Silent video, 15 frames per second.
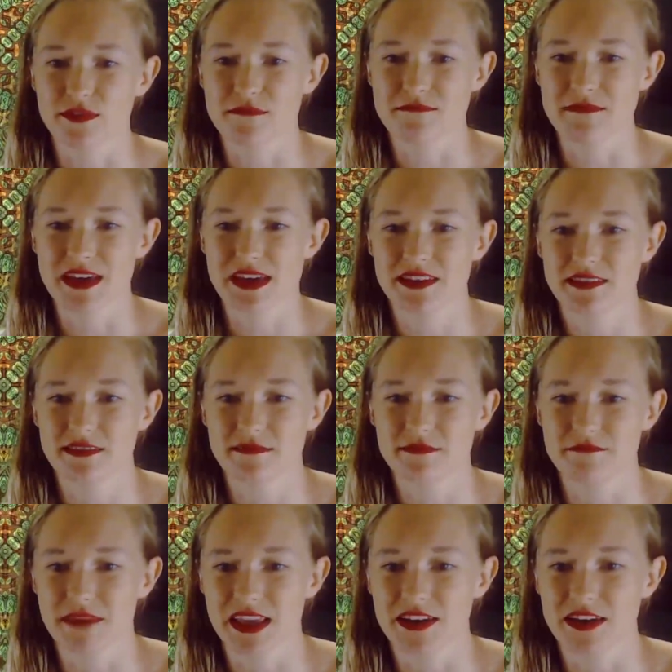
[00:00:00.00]

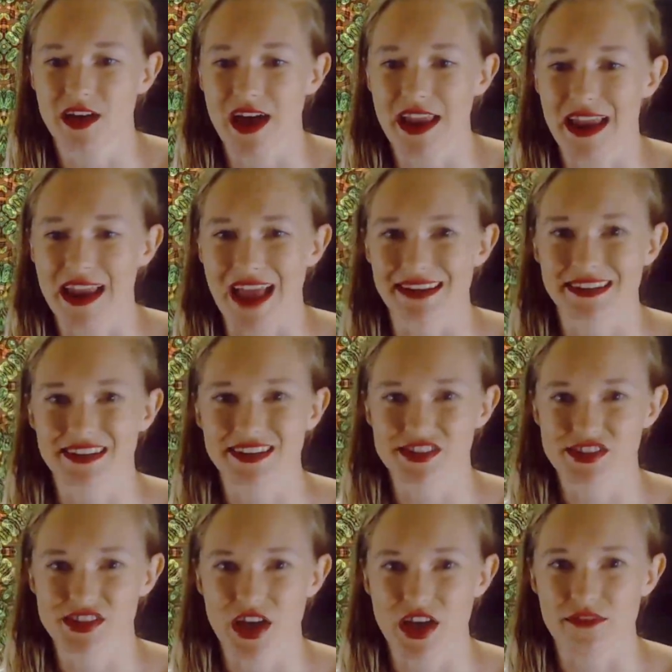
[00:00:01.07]
midnight and
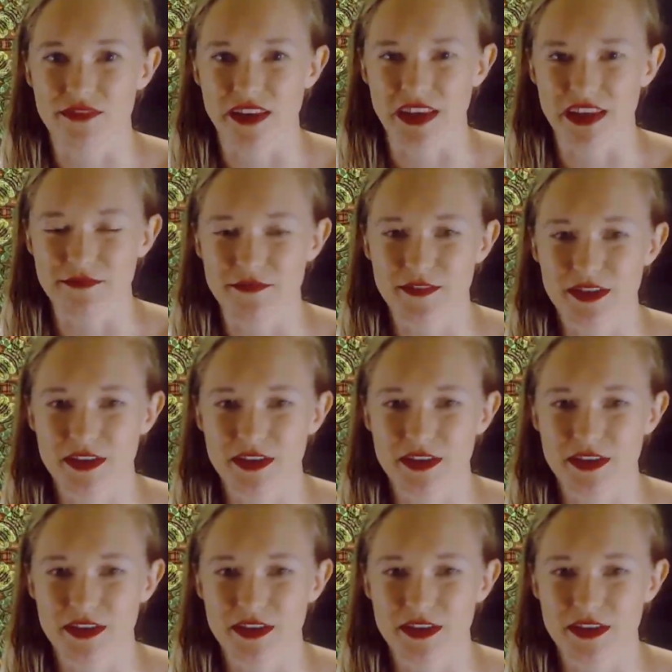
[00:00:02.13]
conservative.